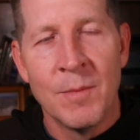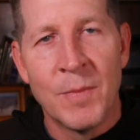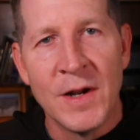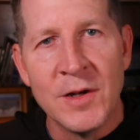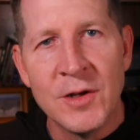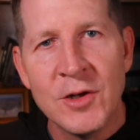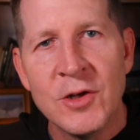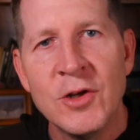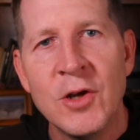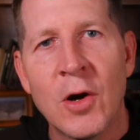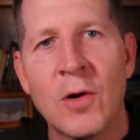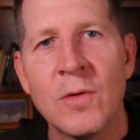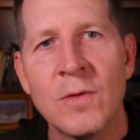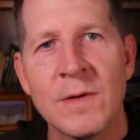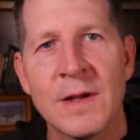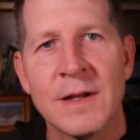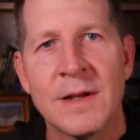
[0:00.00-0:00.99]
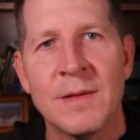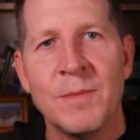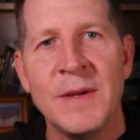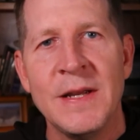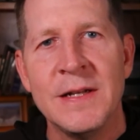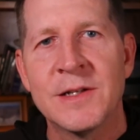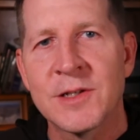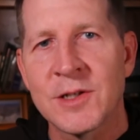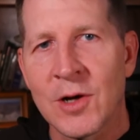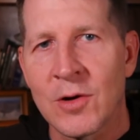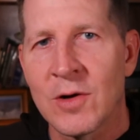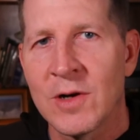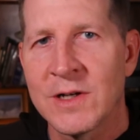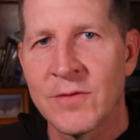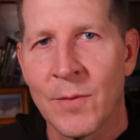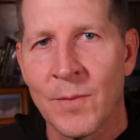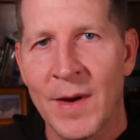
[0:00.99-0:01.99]
But don't be
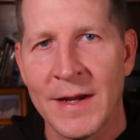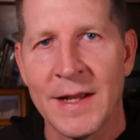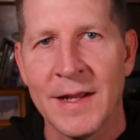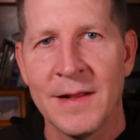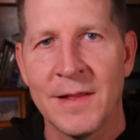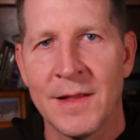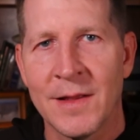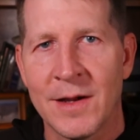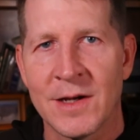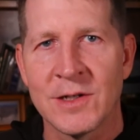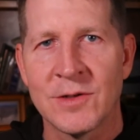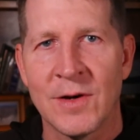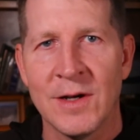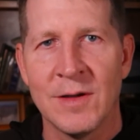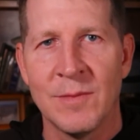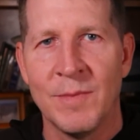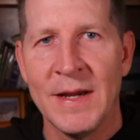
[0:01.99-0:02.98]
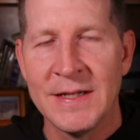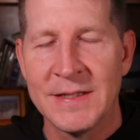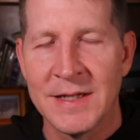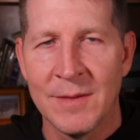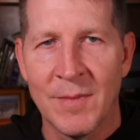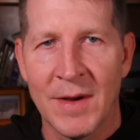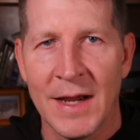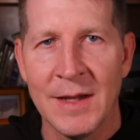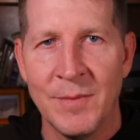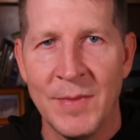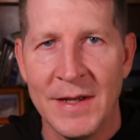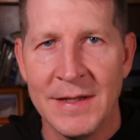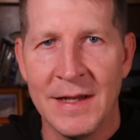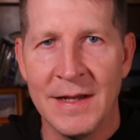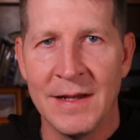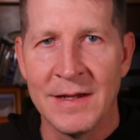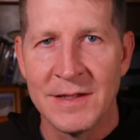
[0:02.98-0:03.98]
discouraged from hiking a long trail based on my
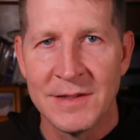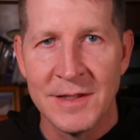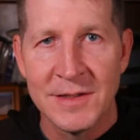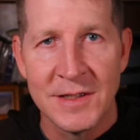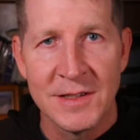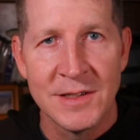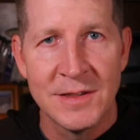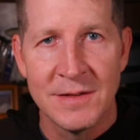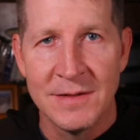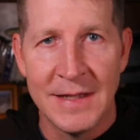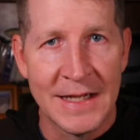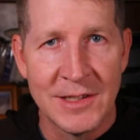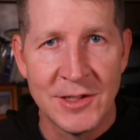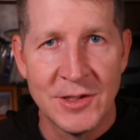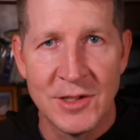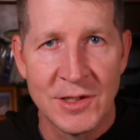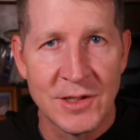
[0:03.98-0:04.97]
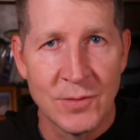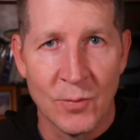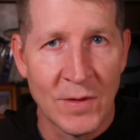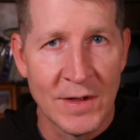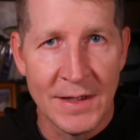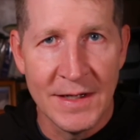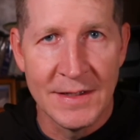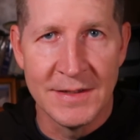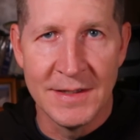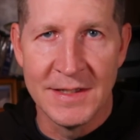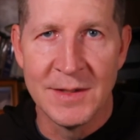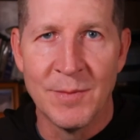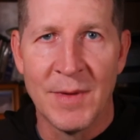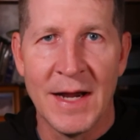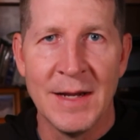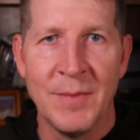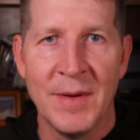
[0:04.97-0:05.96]
opinion, because that's just what it is. It's
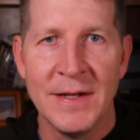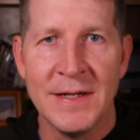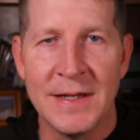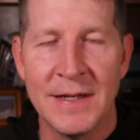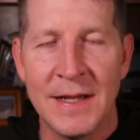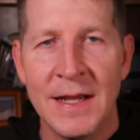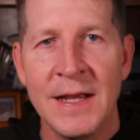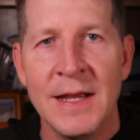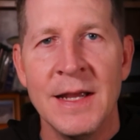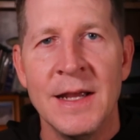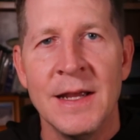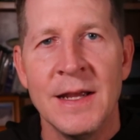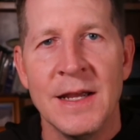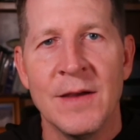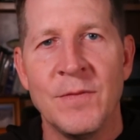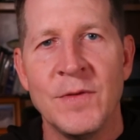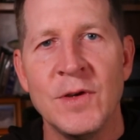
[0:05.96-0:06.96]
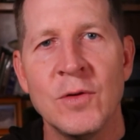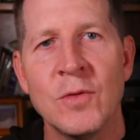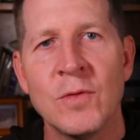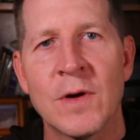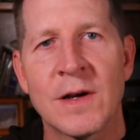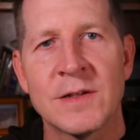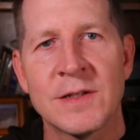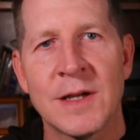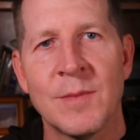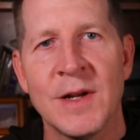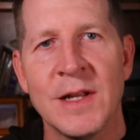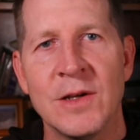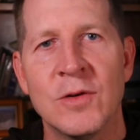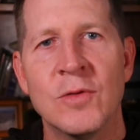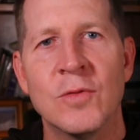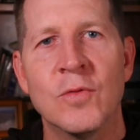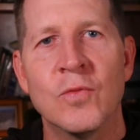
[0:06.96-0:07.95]
my opinion. If you are somebody
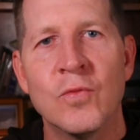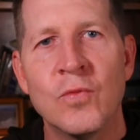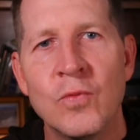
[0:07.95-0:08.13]
who